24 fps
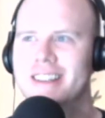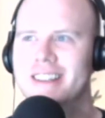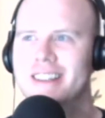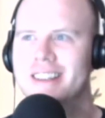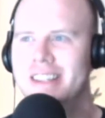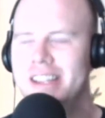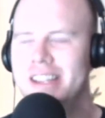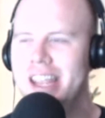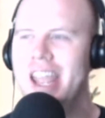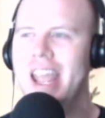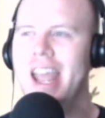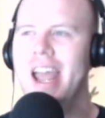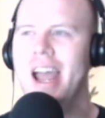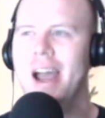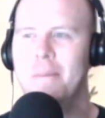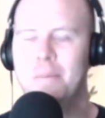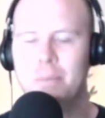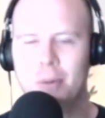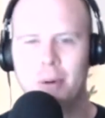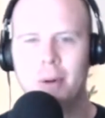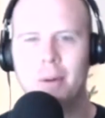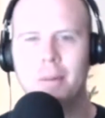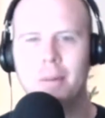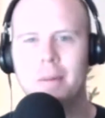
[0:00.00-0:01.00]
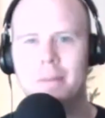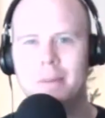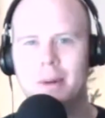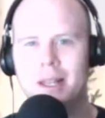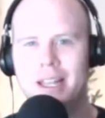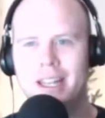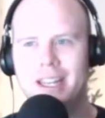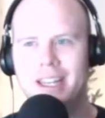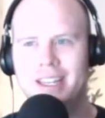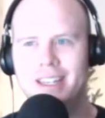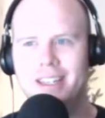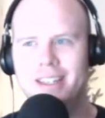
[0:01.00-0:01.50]
yeah, I
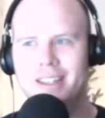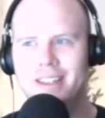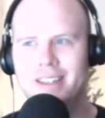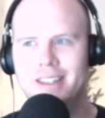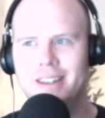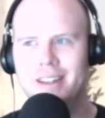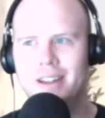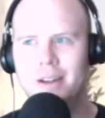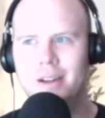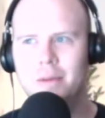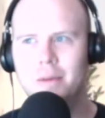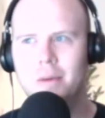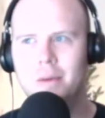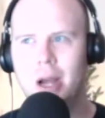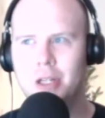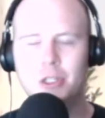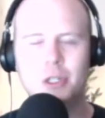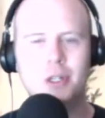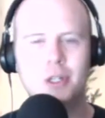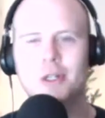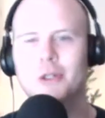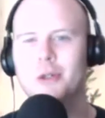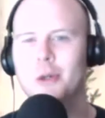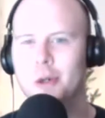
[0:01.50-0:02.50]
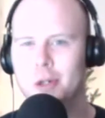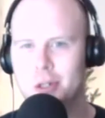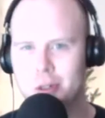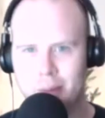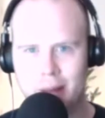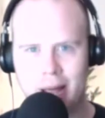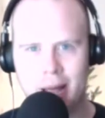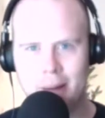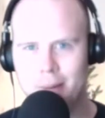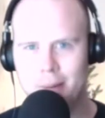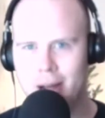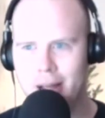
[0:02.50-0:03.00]
probably I should have talked
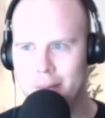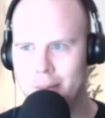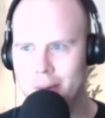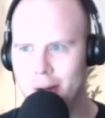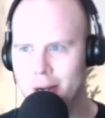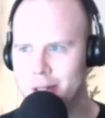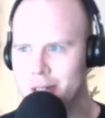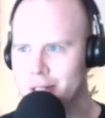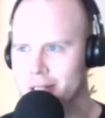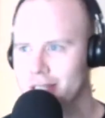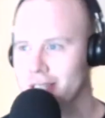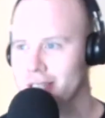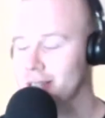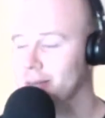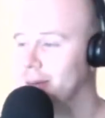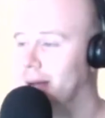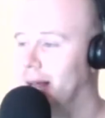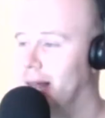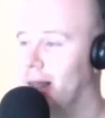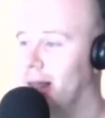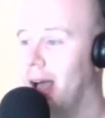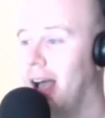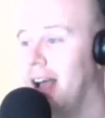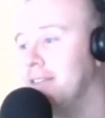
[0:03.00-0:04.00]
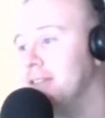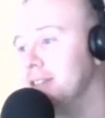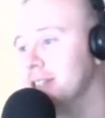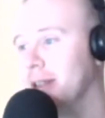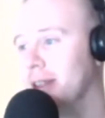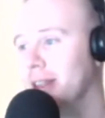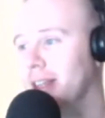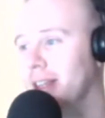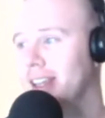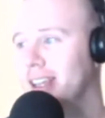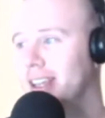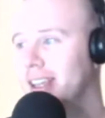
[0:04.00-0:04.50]
about my emotions in my life so
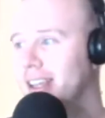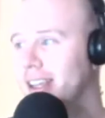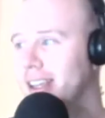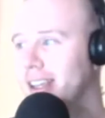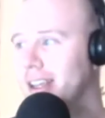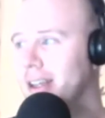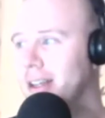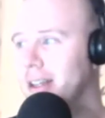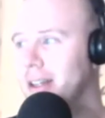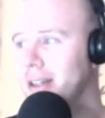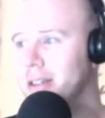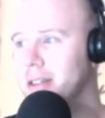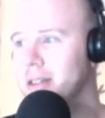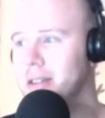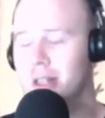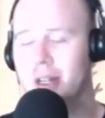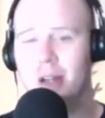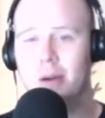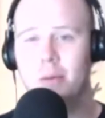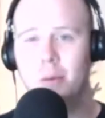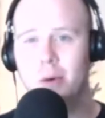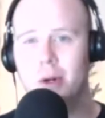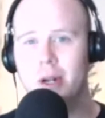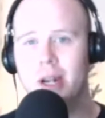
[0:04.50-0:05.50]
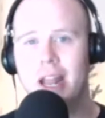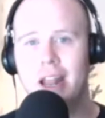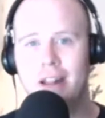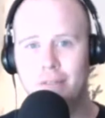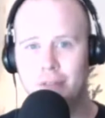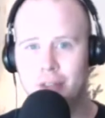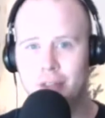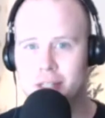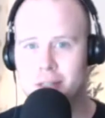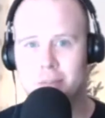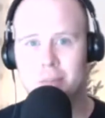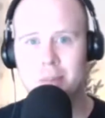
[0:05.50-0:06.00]
that so that I wouldn't have
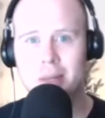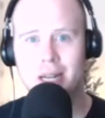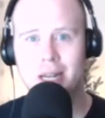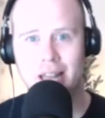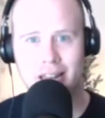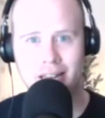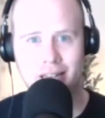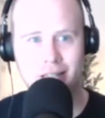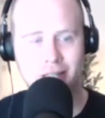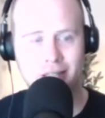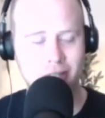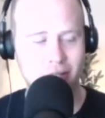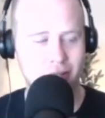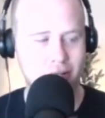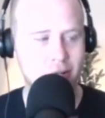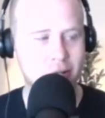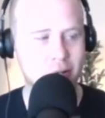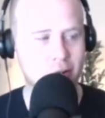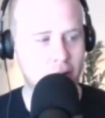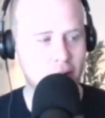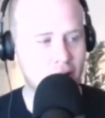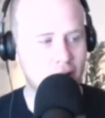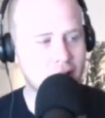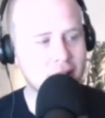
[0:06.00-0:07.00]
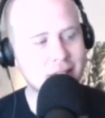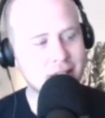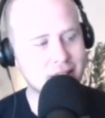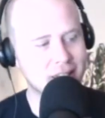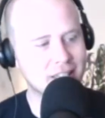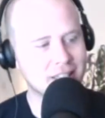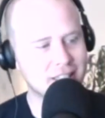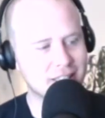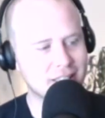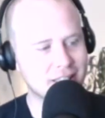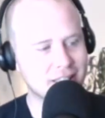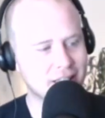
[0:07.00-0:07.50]
this middle-aged
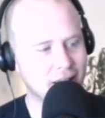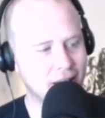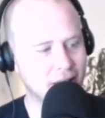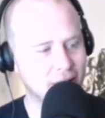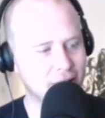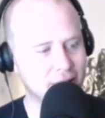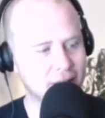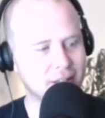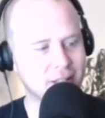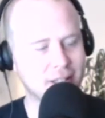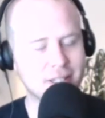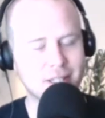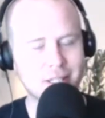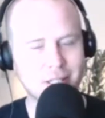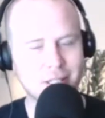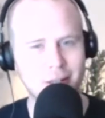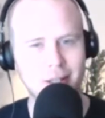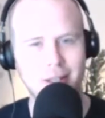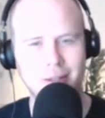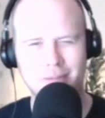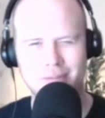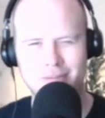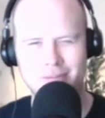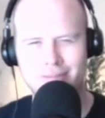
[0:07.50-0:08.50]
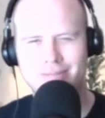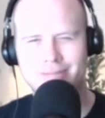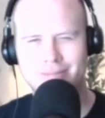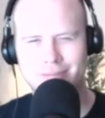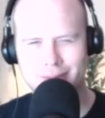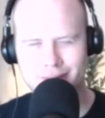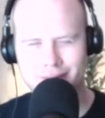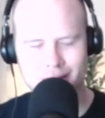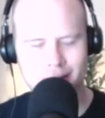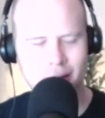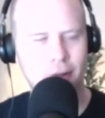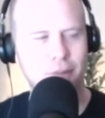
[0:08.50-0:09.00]
crisis. I think that
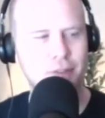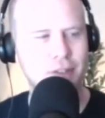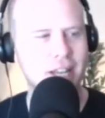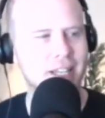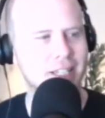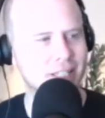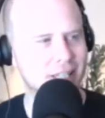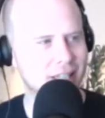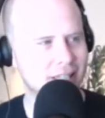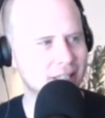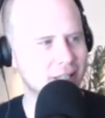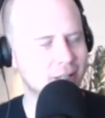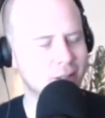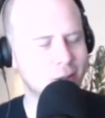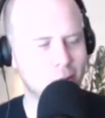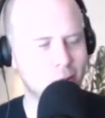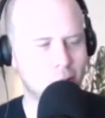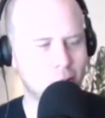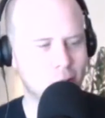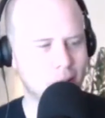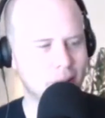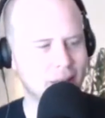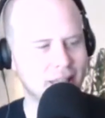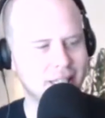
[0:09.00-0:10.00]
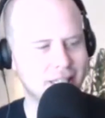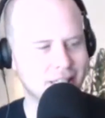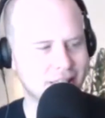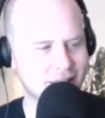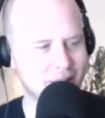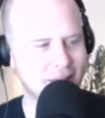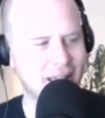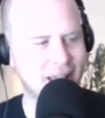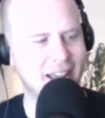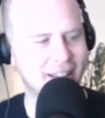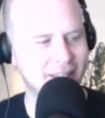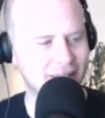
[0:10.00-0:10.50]
soft touch isn't normally just
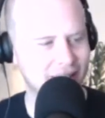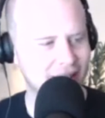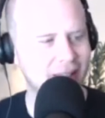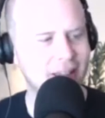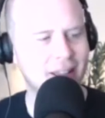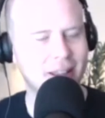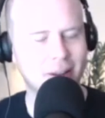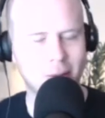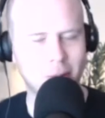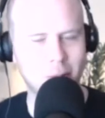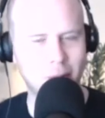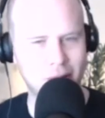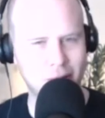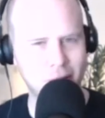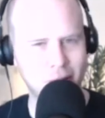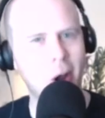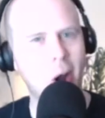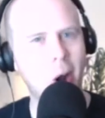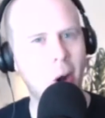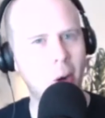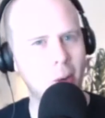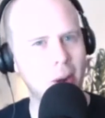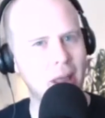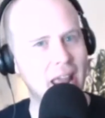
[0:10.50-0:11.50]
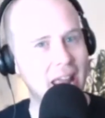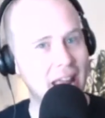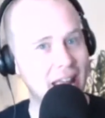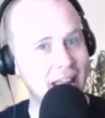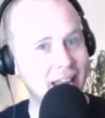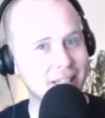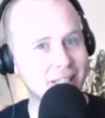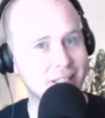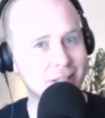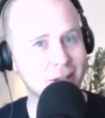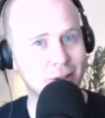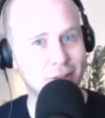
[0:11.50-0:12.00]
about whether you hold
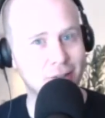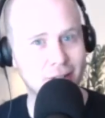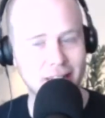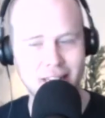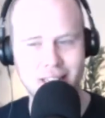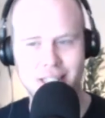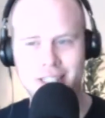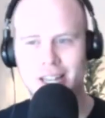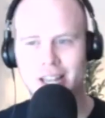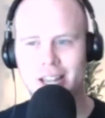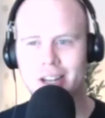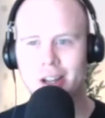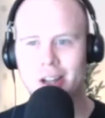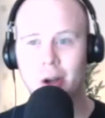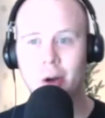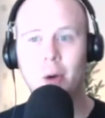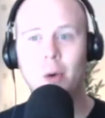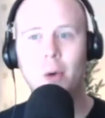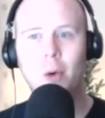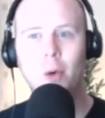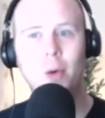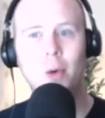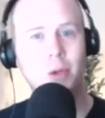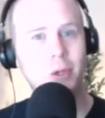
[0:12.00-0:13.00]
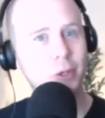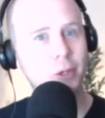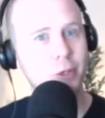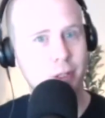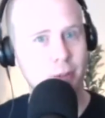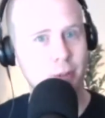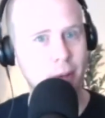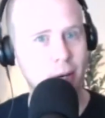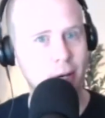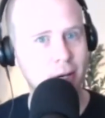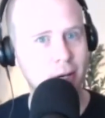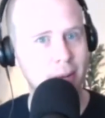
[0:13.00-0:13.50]
hands softly. It's like, oh, you
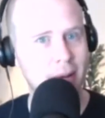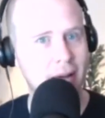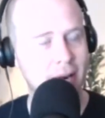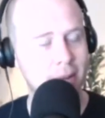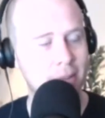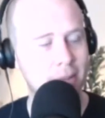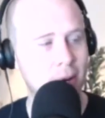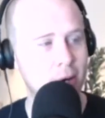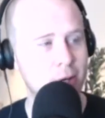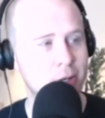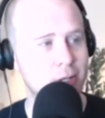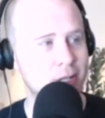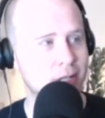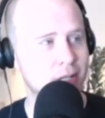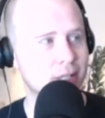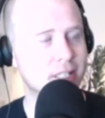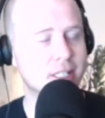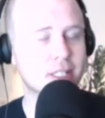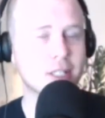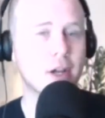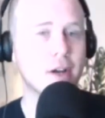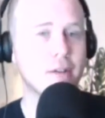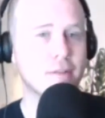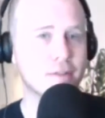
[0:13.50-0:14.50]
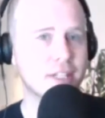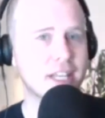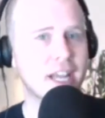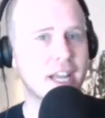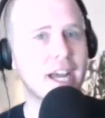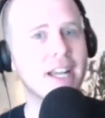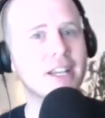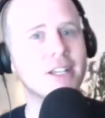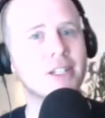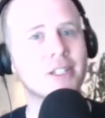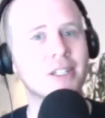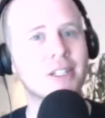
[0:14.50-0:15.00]
spoke about emotions. Soft
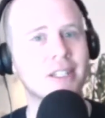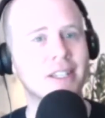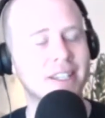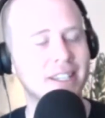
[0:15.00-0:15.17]
touch.